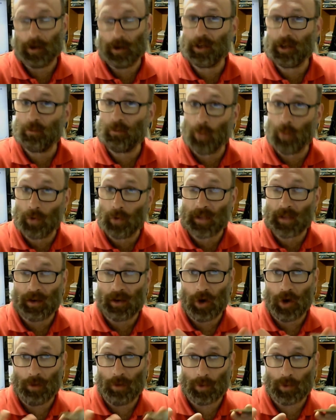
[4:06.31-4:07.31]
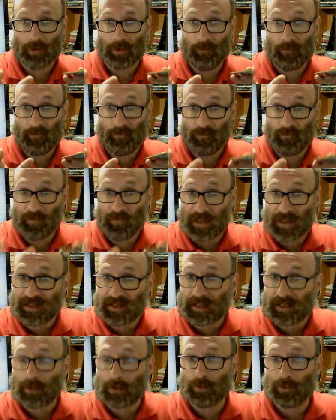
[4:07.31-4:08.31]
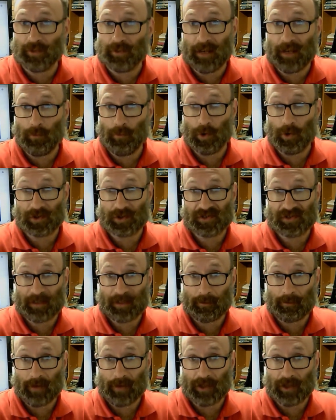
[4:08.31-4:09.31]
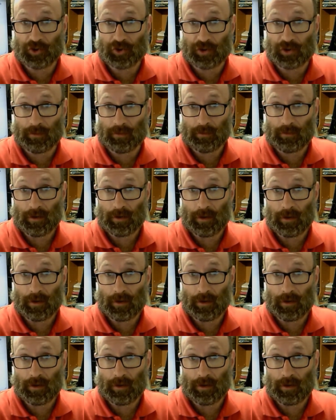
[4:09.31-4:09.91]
I didn't want that. I wanted physical network separation